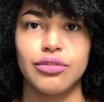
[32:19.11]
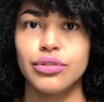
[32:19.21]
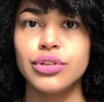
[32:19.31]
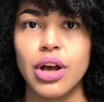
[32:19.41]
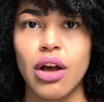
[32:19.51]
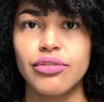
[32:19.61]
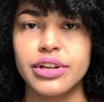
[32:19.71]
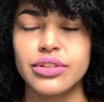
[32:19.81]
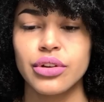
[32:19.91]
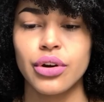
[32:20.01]
food
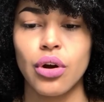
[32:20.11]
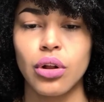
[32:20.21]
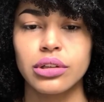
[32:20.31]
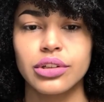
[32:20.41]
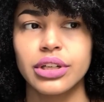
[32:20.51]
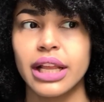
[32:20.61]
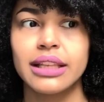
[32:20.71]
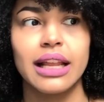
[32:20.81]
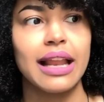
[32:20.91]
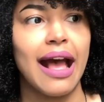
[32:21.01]
offerings on your altar
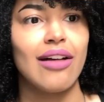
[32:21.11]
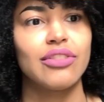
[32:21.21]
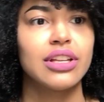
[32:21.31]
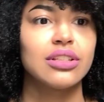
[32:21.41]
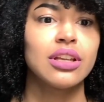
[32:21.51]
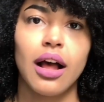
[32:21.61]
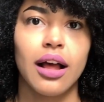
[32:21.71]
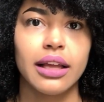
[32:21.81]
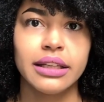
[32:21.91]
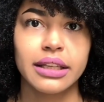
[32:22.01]
and then have it
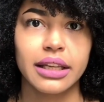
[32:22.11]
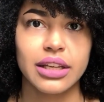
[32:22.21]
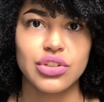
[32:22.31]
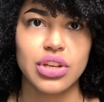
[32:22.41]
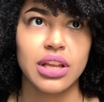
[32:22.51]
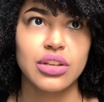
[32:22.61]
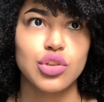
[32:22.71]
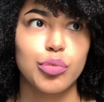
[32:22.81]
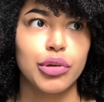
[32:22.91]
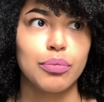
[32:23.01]
in the kitchen
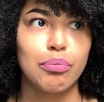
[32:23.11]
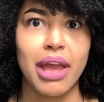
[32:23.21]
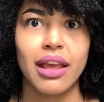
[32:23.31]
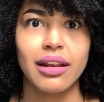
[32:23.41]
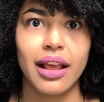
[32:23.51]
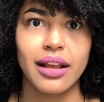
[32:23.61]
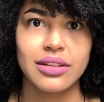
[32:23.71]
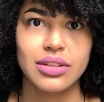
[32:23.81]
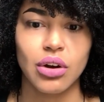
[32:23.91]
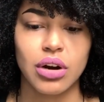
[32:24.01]
to put
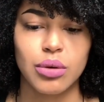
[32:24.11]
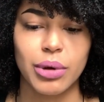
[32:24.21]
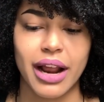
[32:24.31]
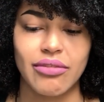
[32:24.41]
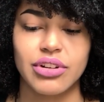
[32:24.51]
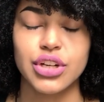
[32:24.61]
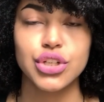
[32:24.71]
mayonnaise or whatever.